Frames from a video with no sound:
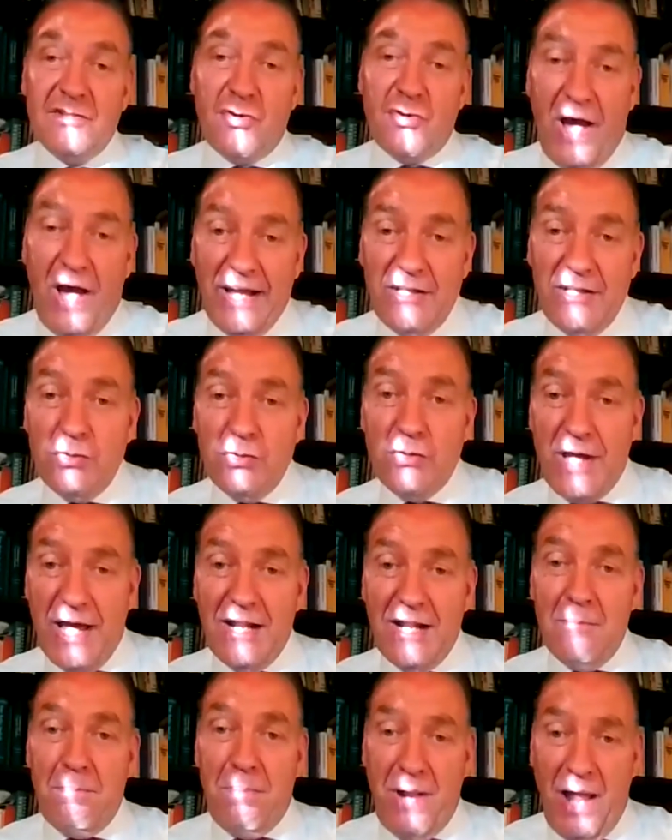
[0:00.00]
Try to
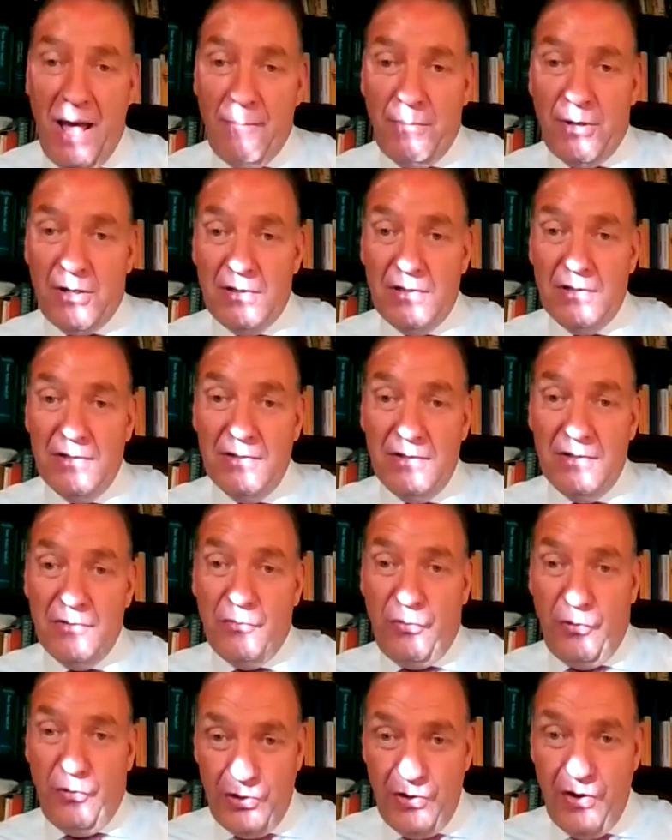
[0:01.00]
get a plumber
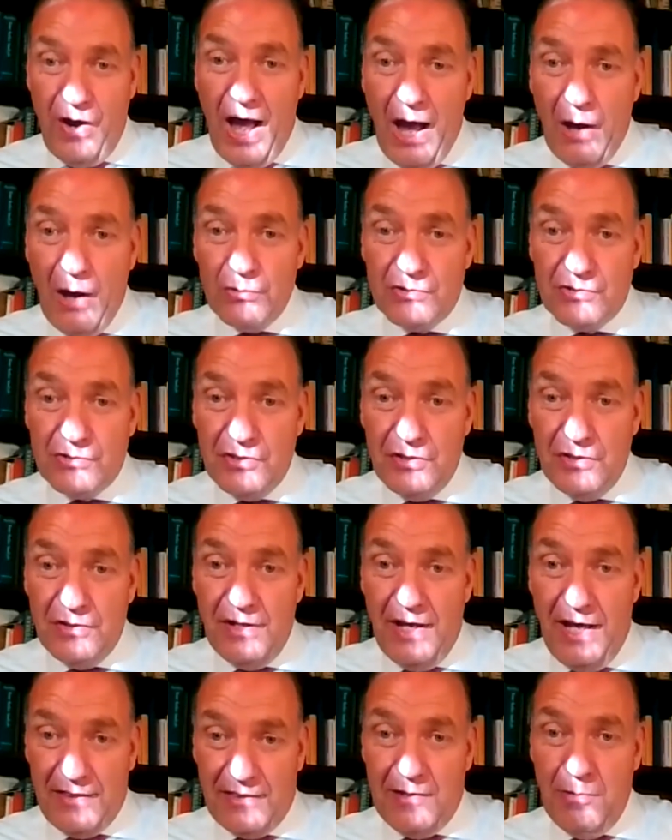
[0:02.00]
for your house
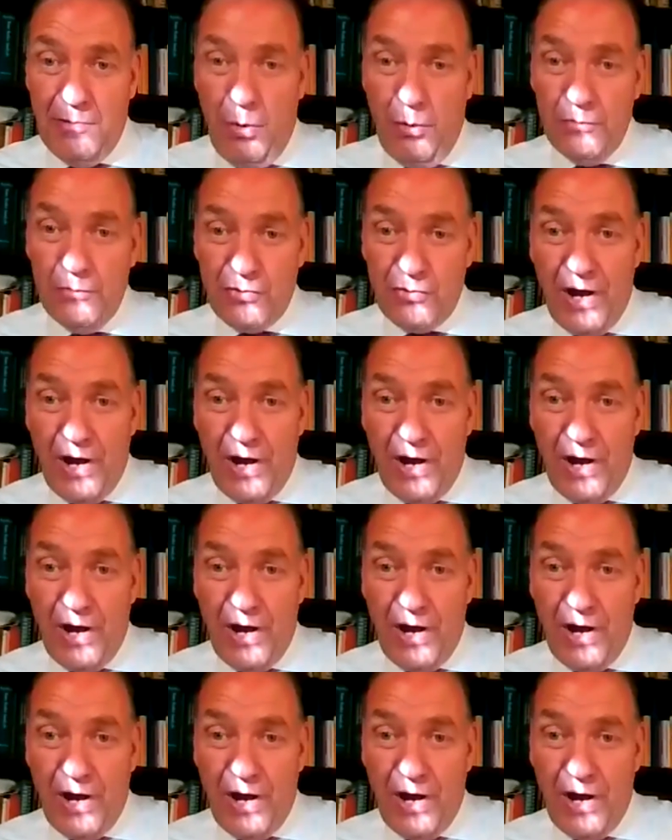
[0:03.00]
at the moment.